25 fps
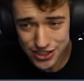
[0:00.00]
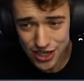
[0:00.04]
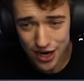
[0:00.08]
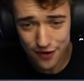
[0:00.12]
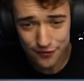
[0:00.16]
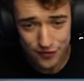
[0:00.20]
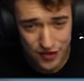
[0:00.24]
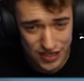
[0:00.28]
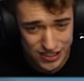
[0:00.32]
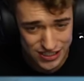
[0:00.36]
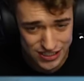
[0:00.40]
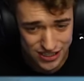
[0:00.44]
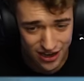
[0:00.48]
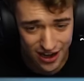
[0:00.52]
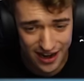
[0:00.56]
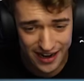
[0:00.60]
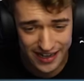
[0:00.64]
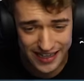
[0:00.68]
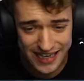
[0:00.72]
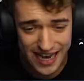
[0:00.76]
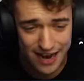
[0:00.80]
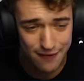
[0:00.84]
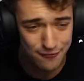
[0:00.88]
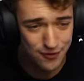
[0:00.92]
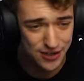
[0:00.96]
sure if this is gonna
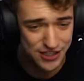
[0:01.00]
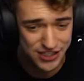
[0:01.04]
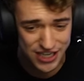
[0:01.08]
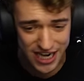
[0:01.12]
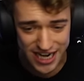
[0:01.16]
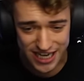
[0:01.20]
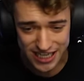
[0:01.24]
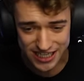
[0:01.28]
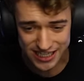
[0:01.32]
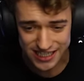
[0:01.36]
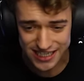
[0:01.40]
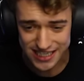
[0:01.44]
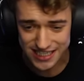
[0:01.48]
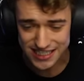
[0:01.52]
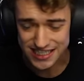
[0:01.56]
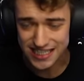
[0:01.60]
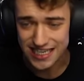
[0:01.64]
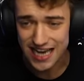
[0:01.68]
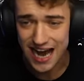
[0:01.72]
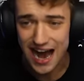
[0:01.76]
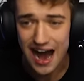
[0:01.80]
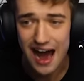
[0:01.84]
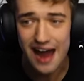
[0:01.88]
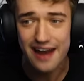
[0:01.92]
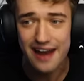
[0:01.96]
get ridiculously
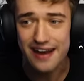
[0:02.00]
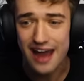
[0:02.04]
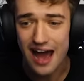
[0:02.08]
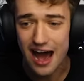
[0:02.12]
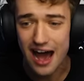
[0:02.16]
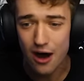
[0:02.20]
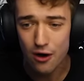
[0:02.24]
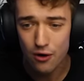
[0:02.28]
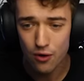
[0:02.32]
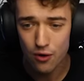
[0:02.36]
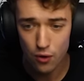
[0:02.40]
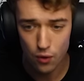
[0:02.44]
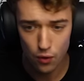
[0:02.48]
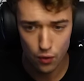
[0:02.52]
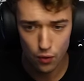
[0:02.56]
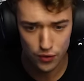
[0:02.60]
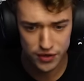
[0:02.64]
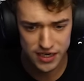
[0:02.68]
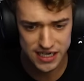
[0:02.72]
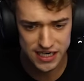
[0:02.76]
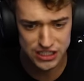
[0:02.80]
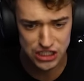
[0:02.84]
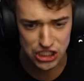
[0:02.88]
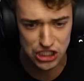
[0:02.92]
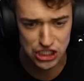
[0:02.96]
hard now.
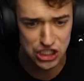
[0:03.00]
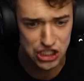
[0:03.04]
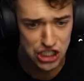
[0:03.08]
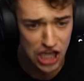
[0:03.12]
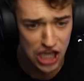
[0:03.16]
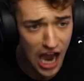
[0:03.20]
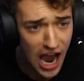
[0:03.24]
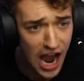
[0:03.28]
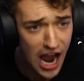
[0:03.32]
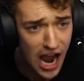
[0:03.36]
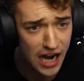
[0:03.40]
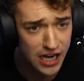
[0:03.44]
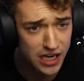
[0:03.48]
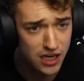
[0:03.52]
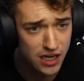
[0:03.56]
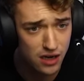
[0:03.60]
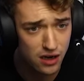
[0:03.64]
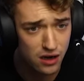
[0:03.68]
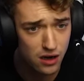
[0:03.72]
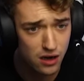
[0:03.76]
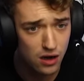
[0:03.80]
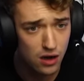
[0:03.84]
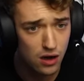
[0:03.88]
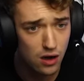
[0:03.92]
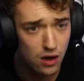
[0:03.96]
There's a shock.
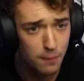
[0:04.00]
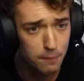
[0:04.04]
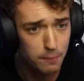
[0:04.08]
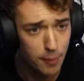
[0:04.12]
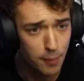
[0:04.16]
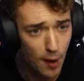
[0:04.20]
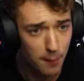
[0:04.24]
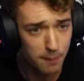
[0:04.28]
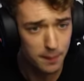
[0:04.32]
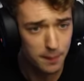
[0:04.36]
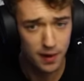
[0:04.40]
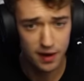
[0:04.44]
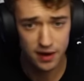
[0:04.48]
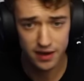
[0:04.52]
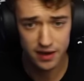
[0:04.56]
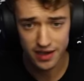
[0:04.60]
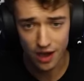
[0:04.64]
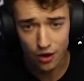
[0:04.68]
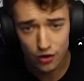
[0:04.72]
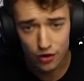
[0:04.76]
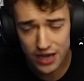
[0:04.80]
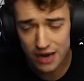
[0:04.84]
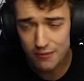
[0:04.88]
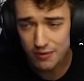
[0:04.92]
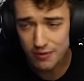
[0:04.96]
Boop!
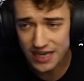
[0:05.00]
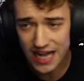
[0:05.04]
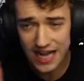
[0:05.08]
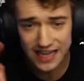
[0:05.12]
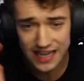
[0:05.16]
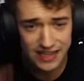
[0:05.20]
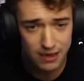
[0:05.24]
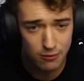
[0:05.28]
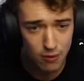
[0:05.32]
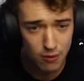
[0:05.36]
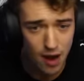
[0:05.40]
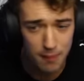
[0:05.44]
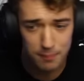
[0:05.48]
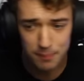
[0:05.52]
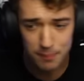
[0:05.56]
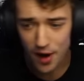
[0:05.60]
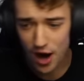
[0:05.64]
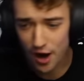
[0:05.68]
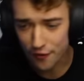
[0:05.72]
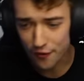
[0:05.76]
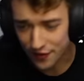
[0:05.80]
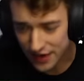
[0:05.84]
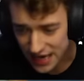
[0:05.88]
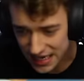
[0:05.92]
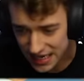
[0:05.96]
Okay, we got that one
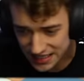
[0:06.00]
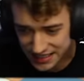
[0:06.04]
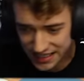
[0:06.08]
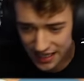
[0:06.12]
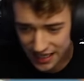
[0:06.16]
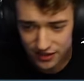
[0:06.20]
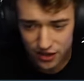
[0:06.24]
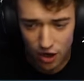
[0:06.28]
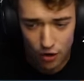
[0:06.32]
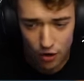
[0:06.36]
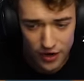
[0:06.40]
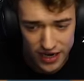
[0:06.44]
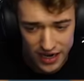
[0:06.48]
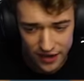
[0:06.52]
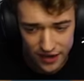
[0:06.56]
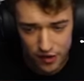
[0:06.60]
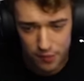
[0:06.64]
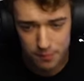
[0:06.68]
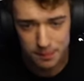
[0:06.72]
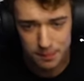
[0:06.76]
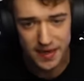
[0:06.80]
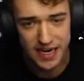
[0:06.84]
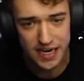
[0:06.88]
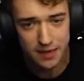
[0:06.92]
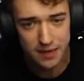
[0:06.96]
perfect. I still don't hear
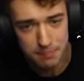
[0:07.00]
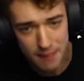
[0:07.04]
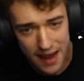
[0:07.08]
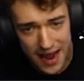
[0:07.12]
the beat,